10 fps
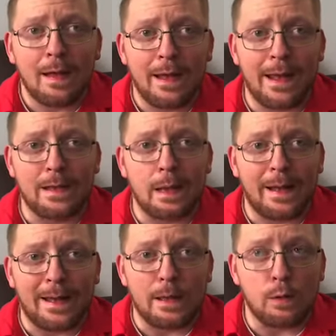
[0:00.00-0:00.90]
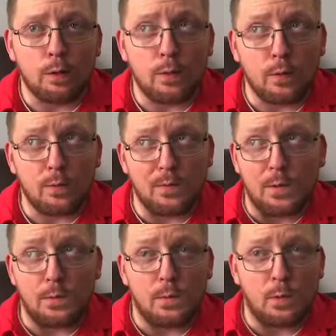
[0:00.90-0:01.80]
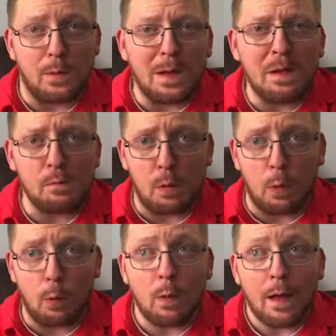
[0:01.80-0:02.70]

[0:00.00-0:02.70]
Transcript: and I introduced you to Hero,